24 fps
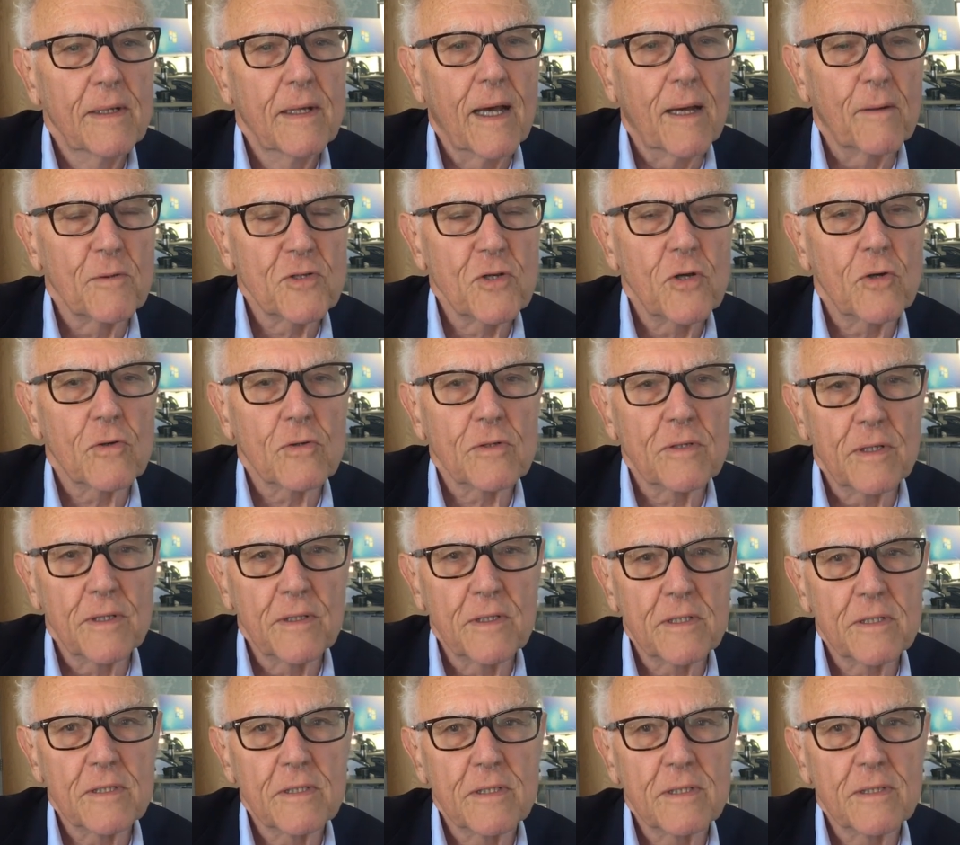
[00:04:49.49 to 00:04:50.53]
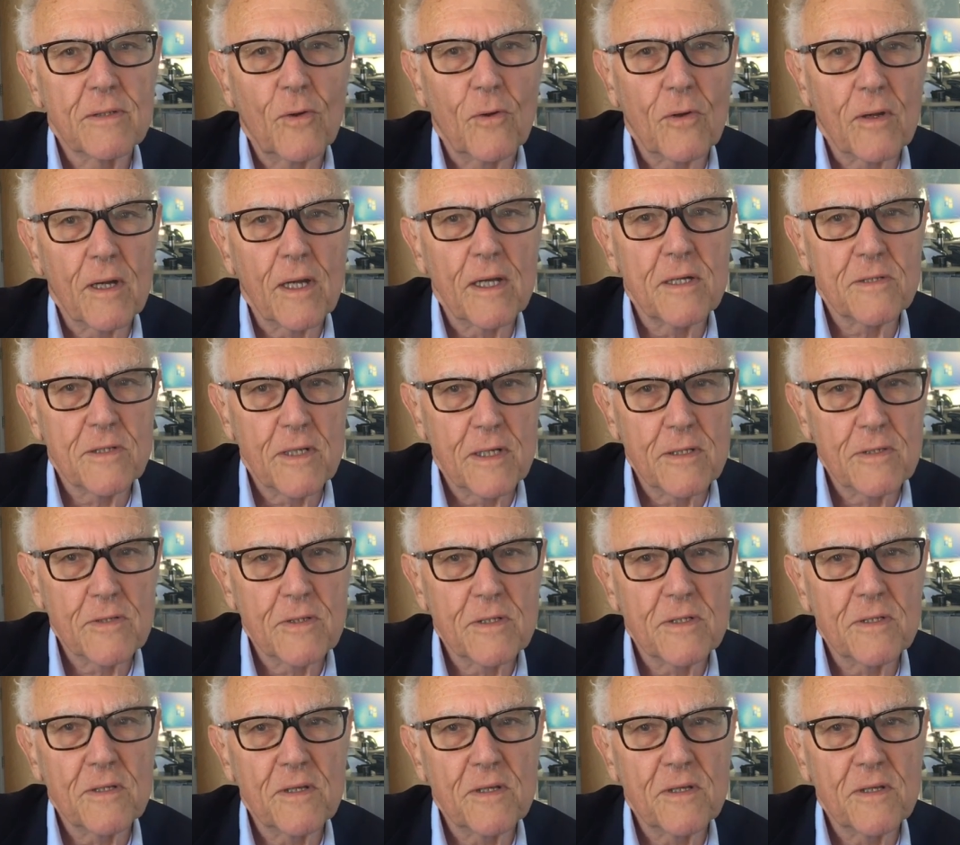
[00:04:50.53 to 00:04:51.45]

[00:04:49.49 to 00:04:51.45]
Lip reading: I was hooked on this organisation.